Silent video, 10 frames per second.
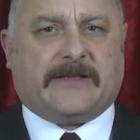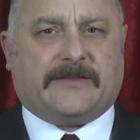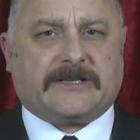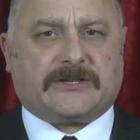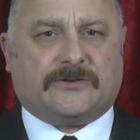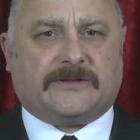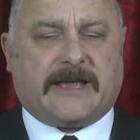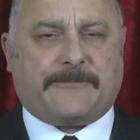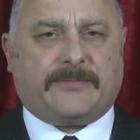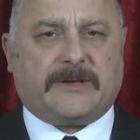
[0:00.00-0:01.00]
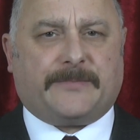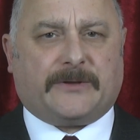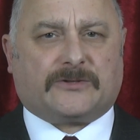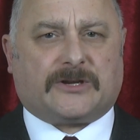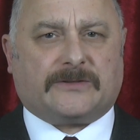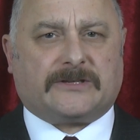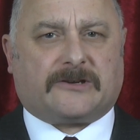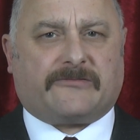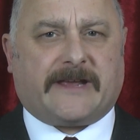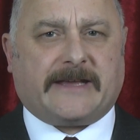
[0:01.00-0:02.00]
this could then be built on to
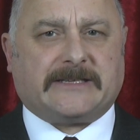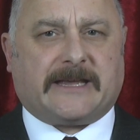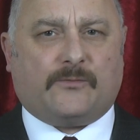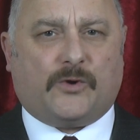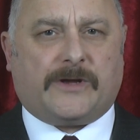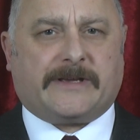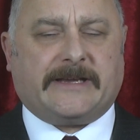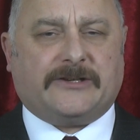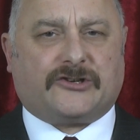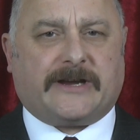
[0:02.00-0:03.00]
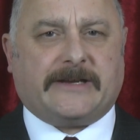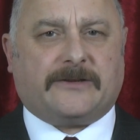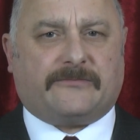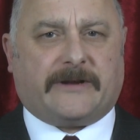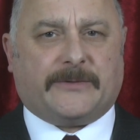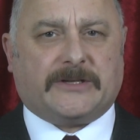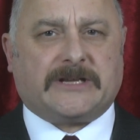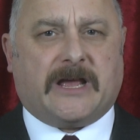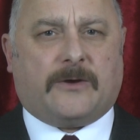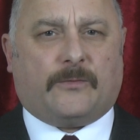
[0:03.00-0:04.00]
create a working trade agreement